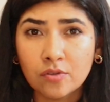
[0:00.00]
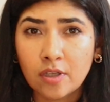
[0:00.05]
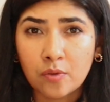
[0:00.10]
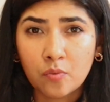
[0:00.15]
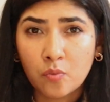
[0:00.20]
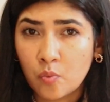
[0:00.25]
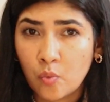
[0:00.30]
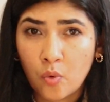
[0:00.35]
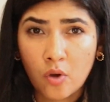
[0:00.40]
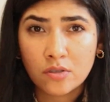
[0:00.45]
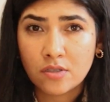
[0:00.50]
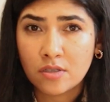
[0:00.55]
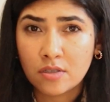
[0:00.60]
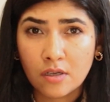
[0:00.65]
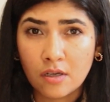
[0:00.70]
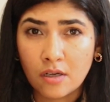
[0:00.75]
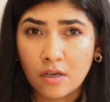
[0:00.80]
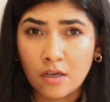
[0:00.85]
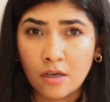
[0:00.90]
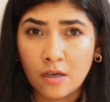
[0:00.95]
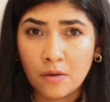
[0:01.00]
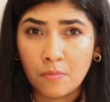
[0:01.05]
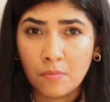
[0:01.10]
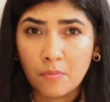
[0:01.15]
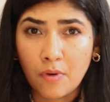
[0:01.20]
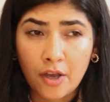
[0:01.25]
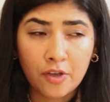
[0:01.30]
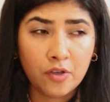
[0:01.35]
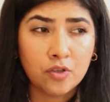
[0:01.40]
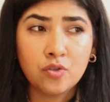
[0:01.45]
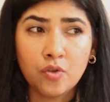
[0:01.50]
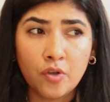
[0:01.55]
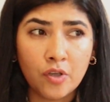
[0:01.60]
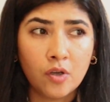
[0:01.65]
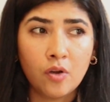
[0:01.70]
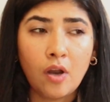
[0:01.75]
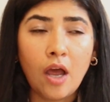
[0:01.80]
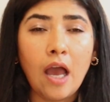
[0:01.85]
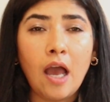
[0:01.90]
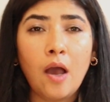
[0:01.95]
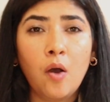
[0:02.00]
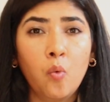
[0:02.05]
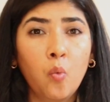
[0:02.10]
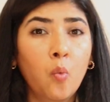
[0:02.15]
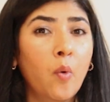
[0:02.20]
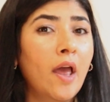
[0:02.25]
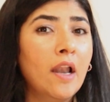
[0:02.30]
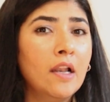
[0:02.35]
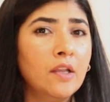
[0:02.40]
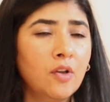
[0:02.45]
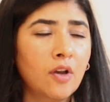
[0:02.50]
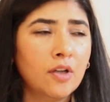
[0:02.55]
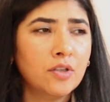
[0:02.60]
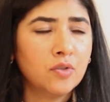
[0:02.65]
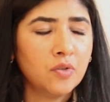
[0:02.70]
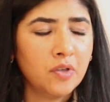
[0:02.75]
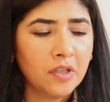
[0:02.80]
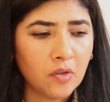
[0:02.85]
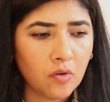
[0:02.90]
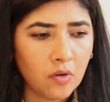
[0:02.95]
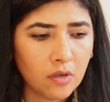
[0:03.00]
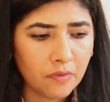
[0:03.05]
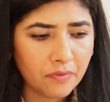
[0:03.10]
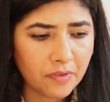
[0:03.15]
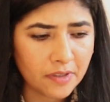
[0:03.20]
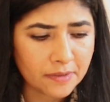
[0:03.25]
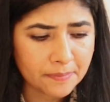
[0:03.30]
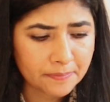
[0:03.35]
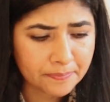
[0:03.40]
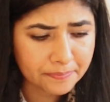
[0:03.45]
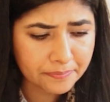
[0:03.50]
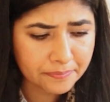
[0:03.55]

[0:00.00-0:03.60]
that what are you doing or how well you're doing all of it.